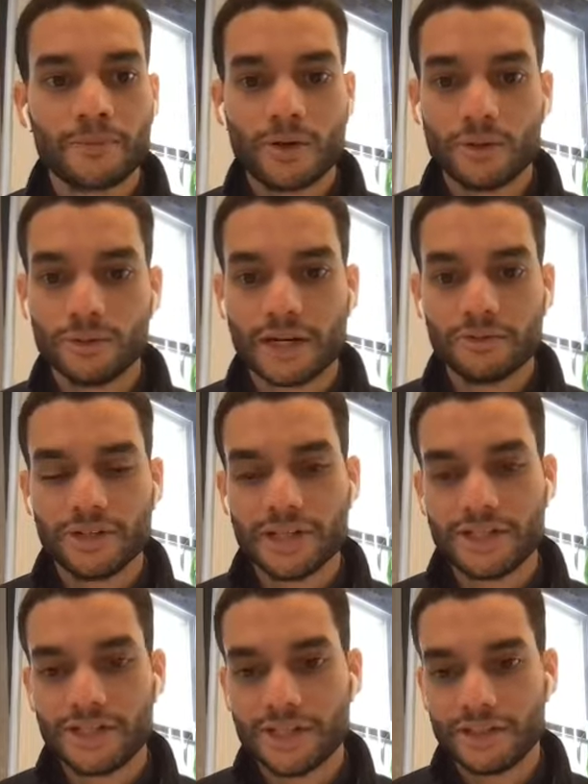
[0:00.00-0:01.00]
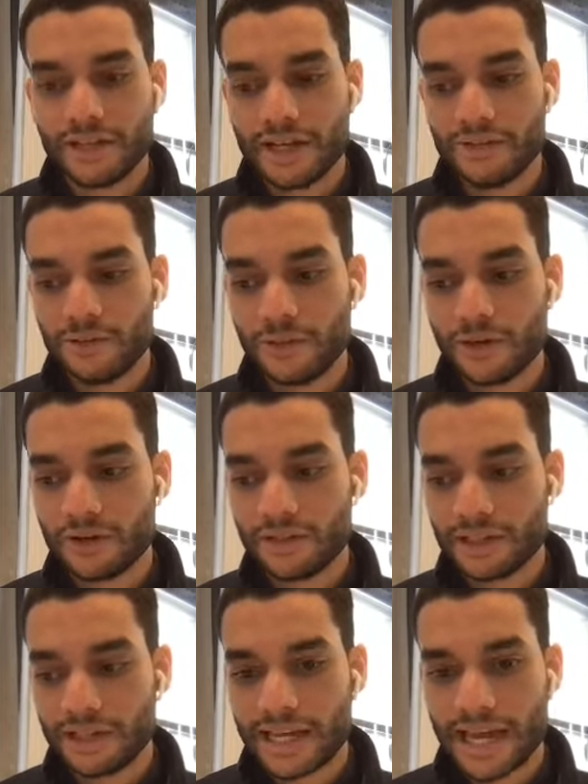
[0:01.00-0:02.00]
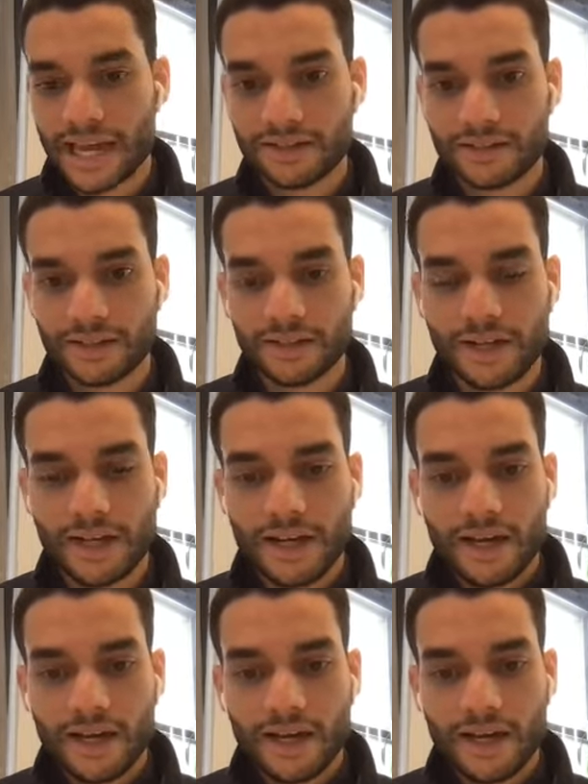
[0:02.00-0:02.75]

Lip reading: cold outreach, and doing all that they can to